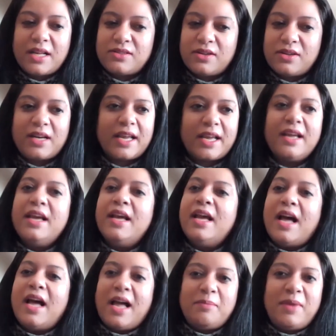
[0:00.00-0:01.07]
that sort. Like,
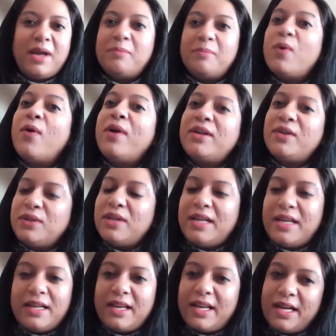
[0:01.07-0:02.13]
I'm I'm going to the
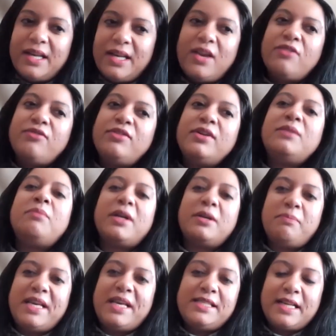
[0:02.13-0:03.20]
nitty gritty of it,
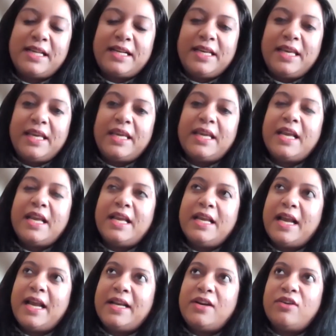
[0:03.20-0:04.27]
but basically,
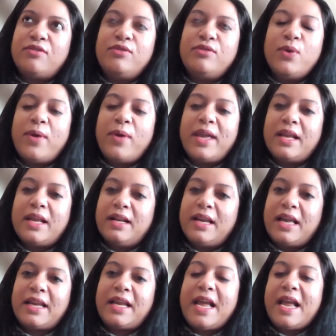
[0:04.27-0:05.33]
kind of doing
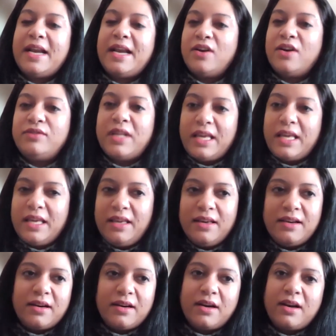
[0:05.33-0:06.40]
like end of the
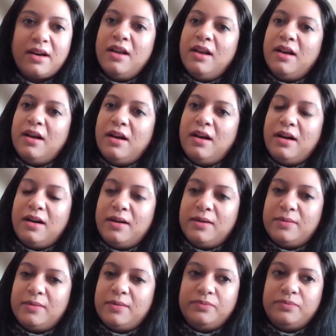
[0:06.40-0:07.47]
year
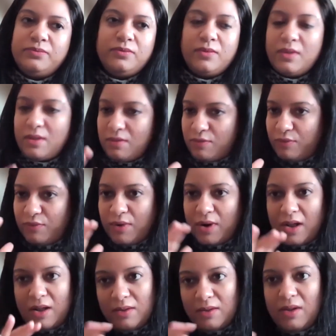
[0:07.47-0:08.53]
um,
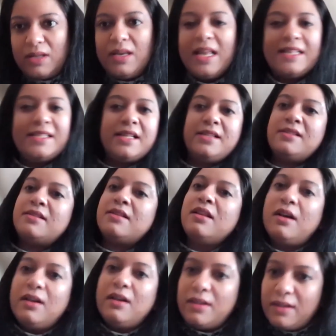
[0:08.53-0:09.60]
fr- lessons
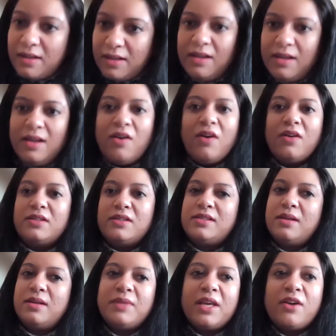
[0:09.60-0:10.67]
learned or
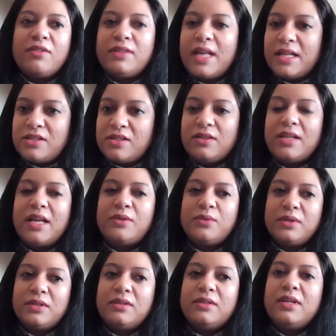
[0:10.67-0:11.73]
something of that sort that
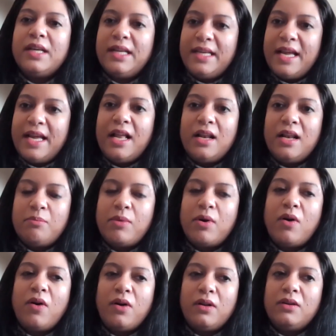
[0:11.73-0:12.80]
will really help
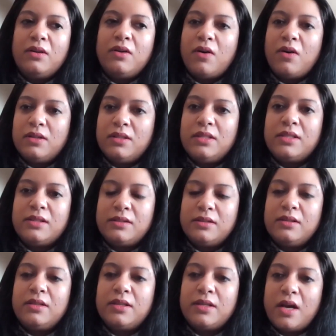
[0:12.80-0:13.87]
all all the
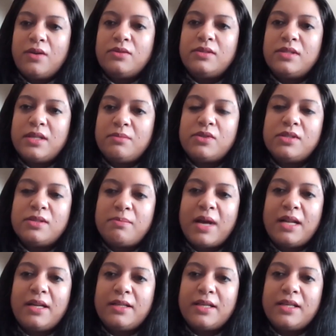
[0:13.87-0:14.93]
the towns and
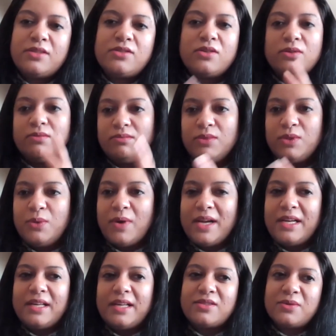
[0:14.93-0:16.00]
municipalities so two
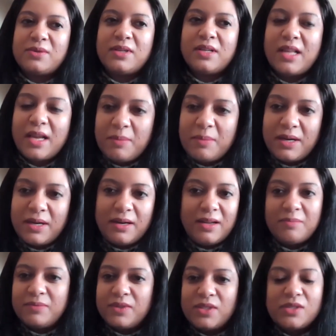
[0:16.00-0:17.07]
ideas over there but
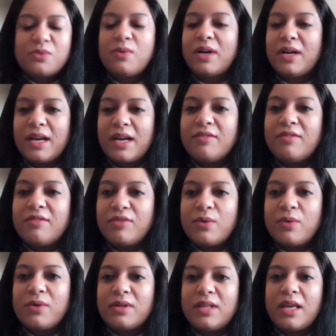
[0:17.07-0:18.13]
i'm just wondering if you're
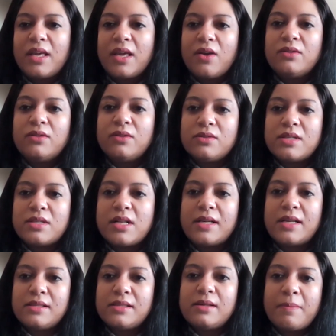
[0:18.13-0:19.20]
thinking on those
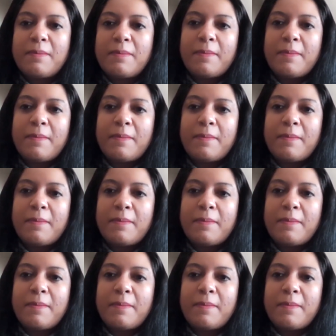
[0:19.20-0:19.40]
lines